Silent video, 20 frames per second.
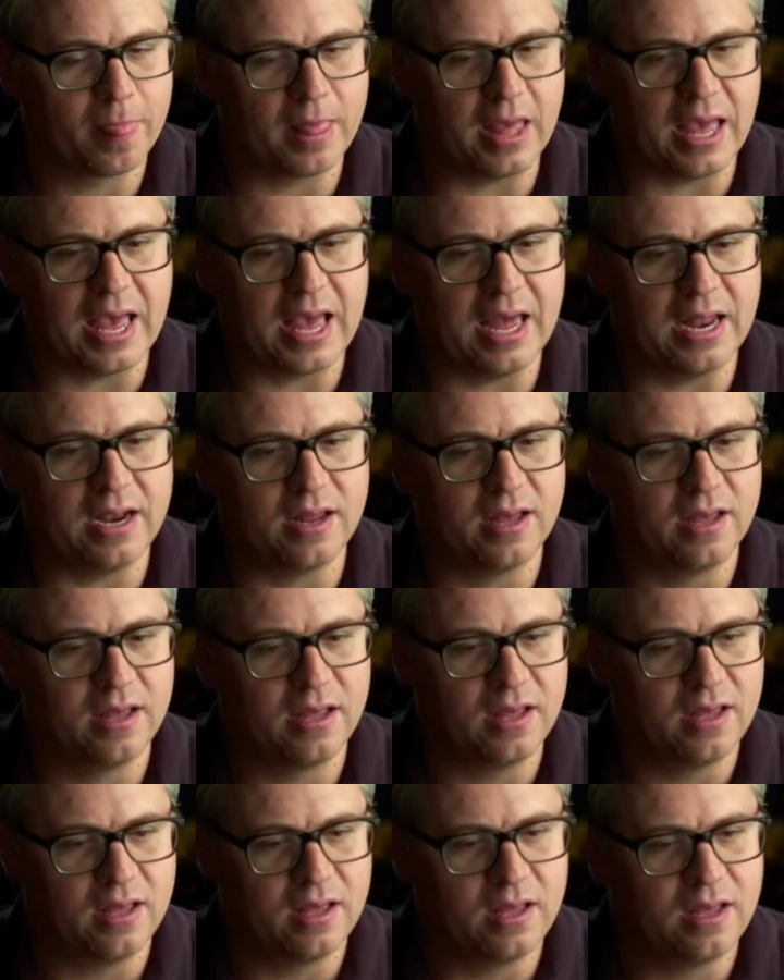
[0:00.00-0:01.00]
And
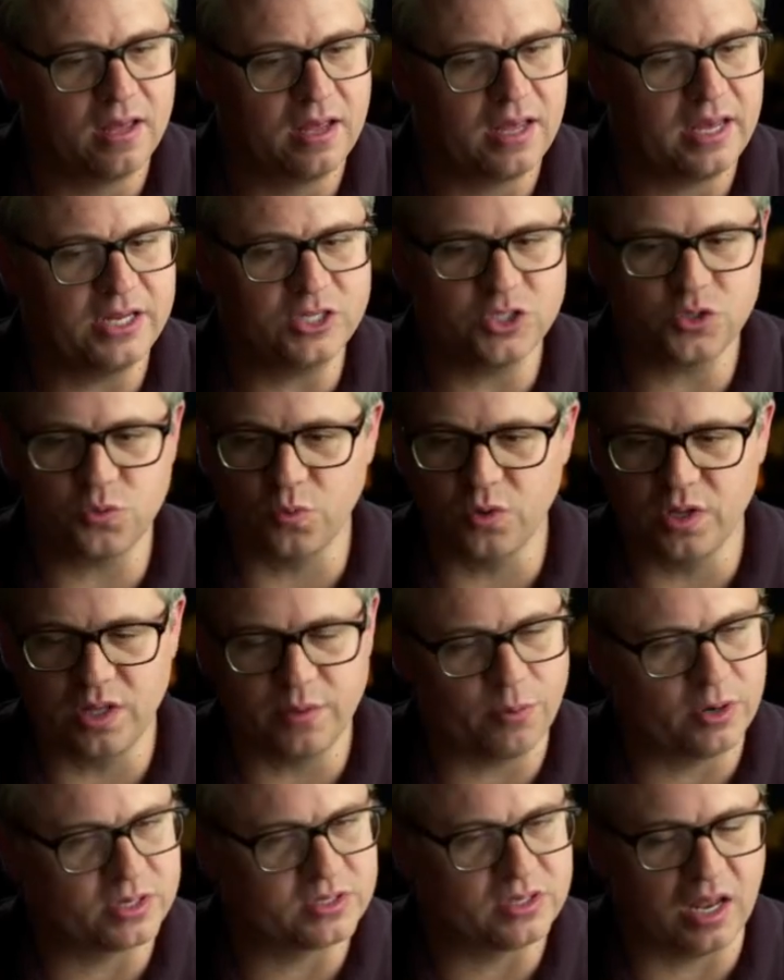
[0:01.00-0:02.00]
he just really
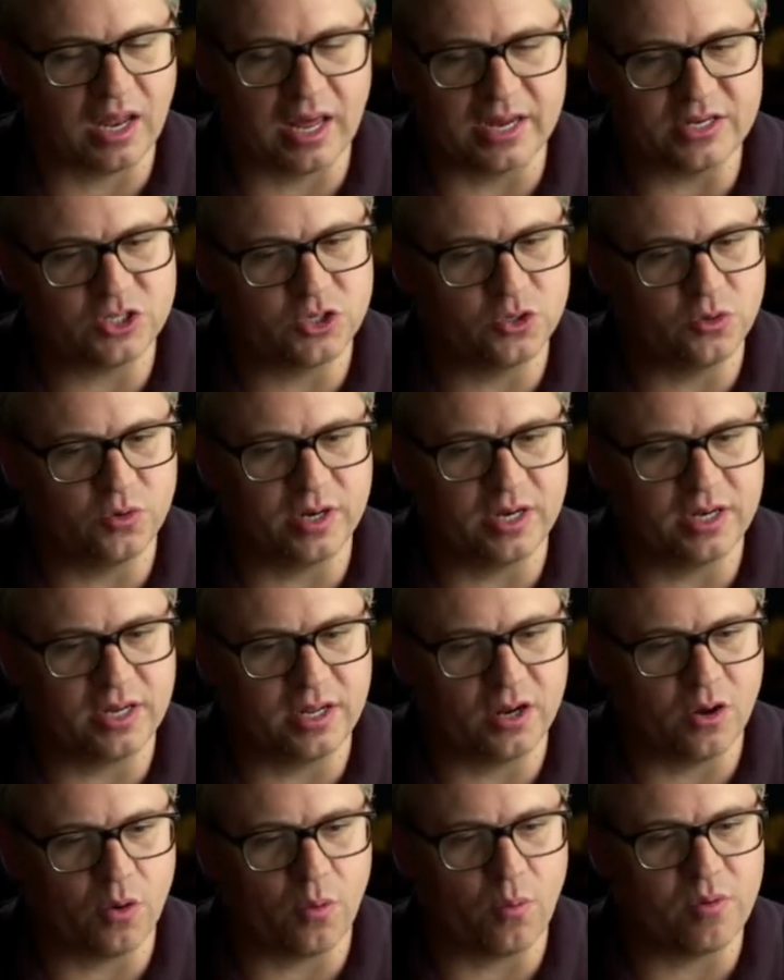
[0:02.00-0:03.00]
brings a lot to it.
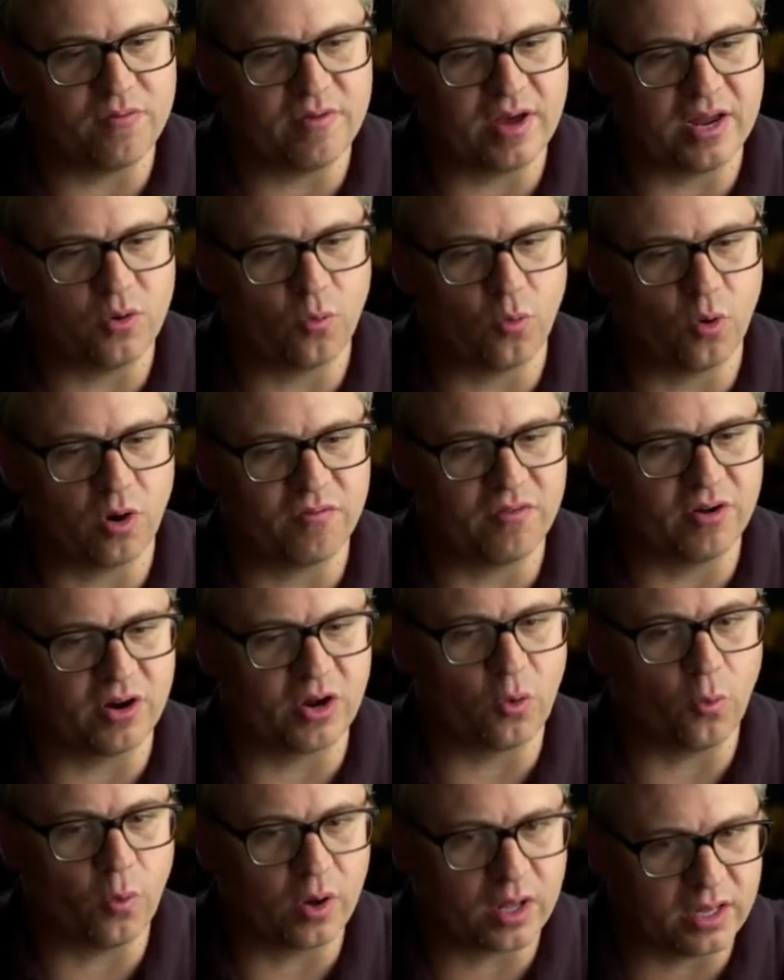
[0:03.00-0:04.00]
You know, we've had to work very
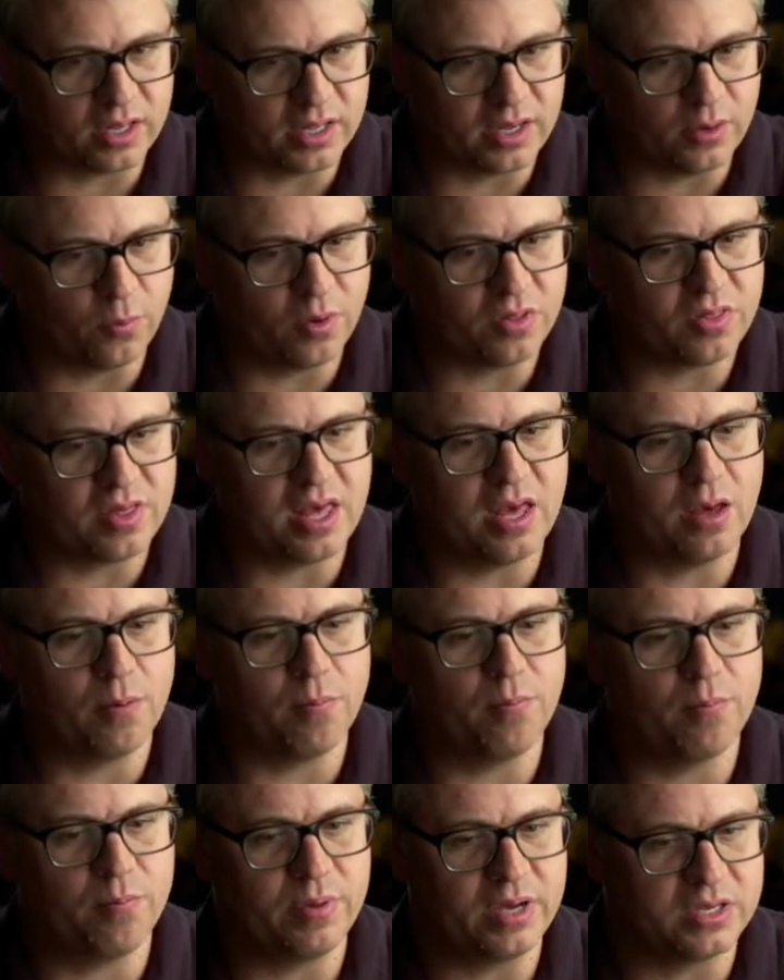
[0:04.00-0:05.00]
quickly with
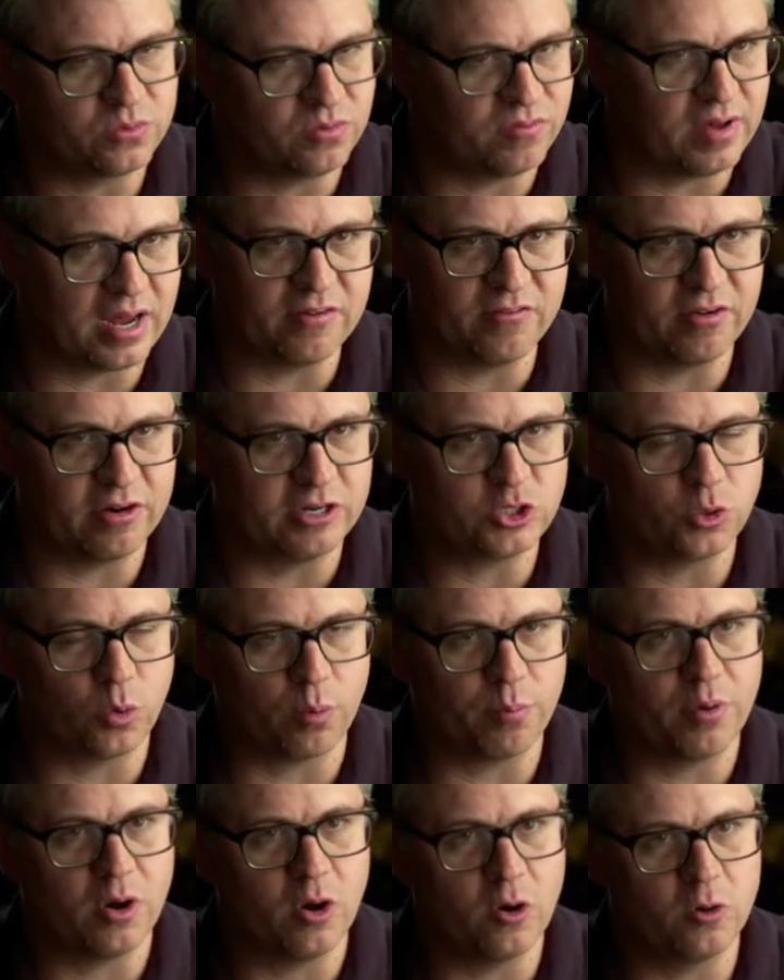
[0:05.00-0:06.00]
him because we've had a very
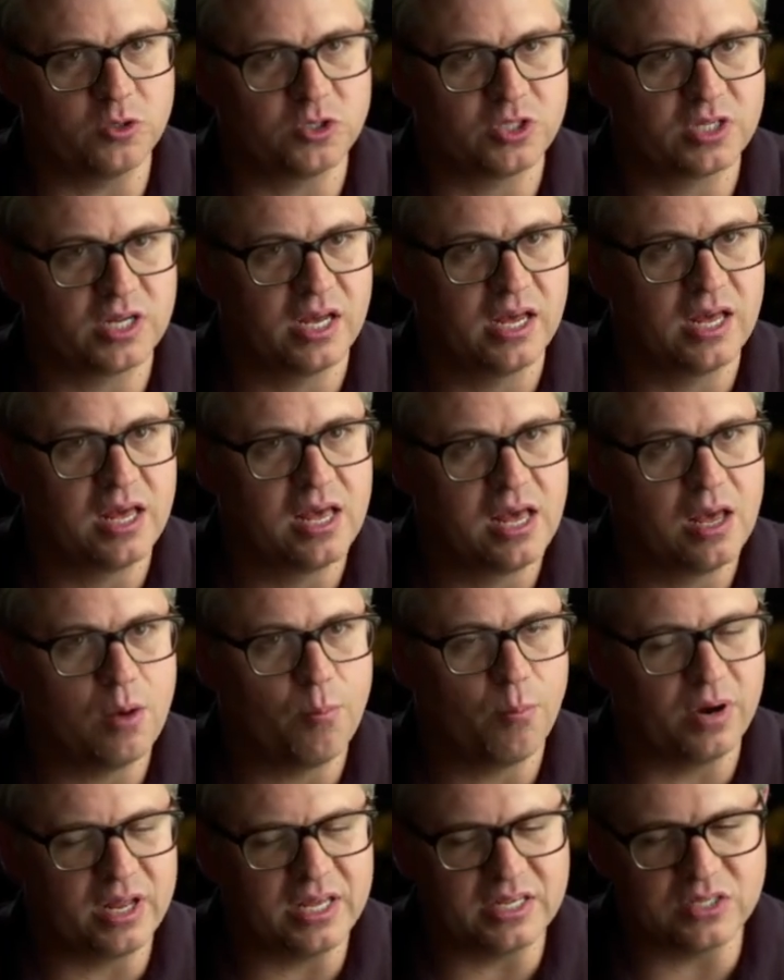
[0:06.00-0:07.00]
short post,
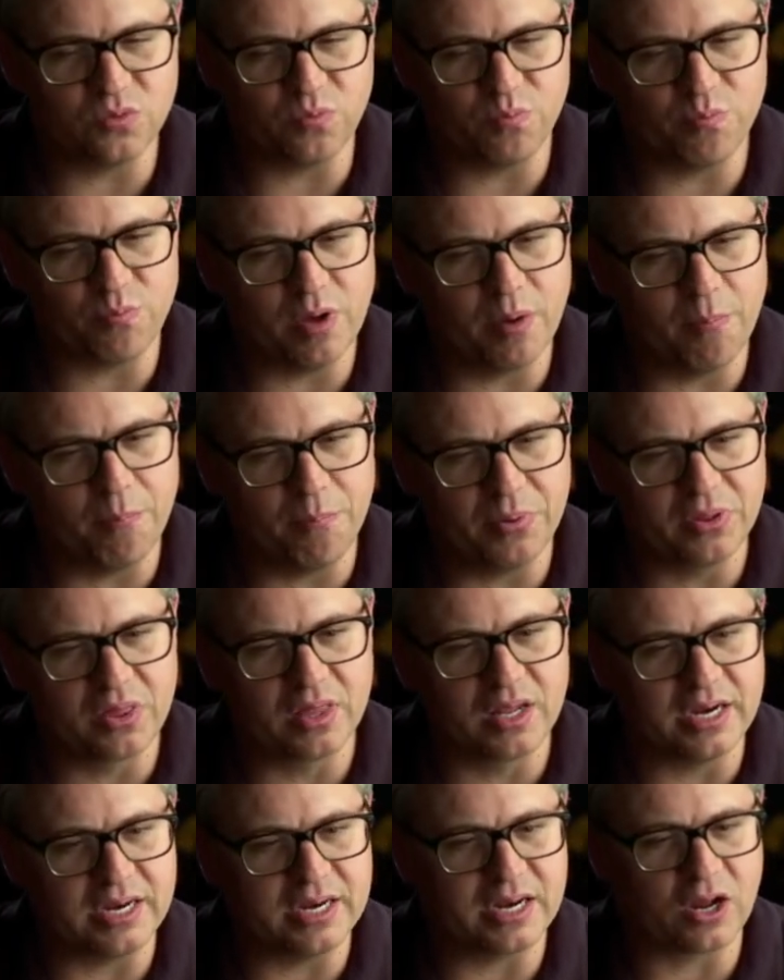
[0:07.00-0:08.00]
but his
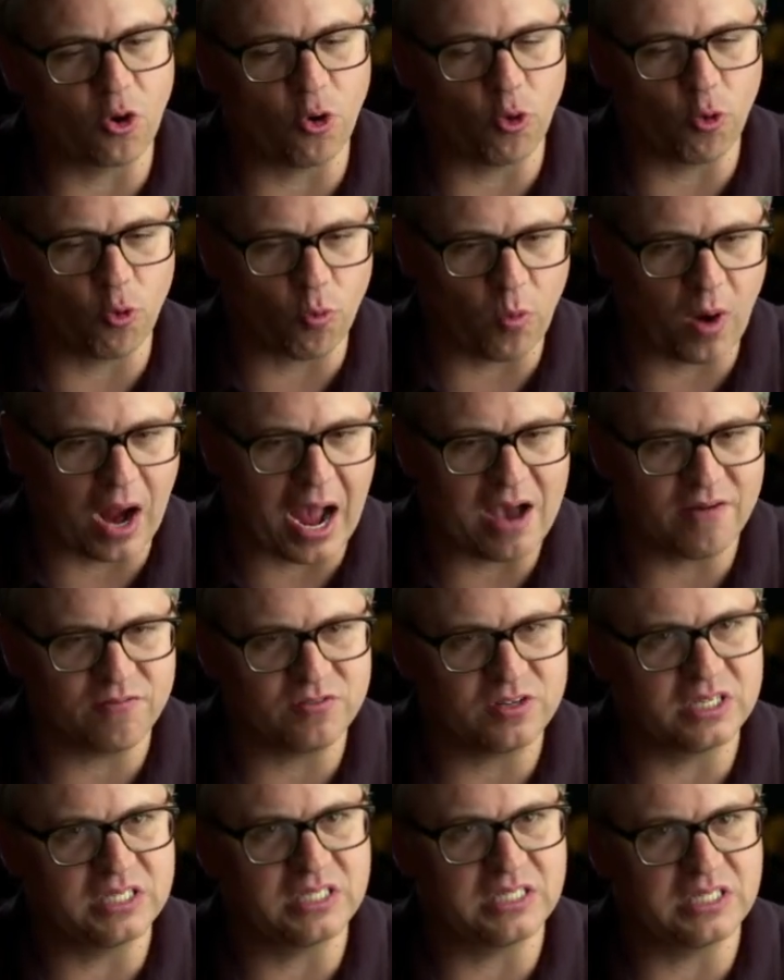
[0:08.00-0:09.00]
ability to
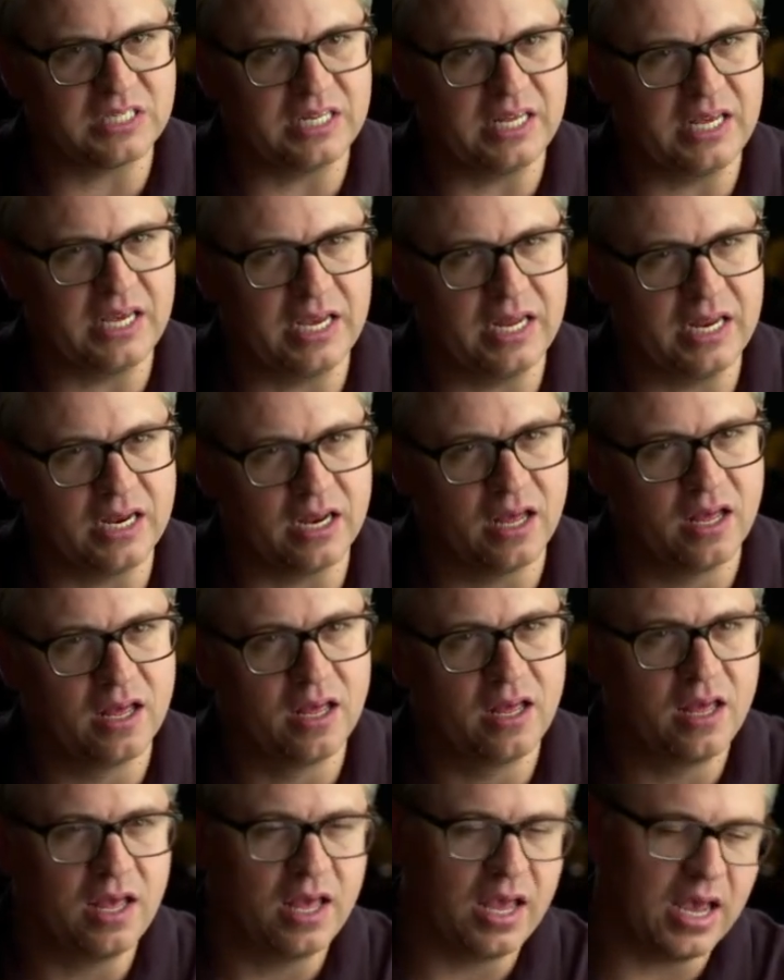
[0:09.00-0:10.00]
craft a scene
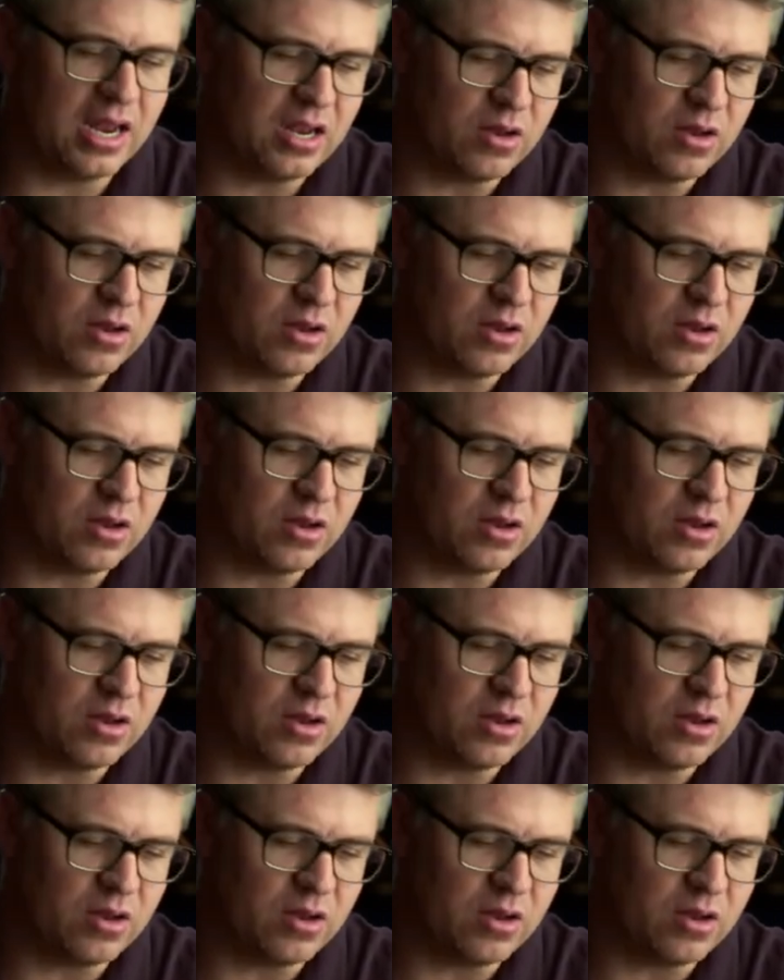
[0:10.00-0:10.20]
and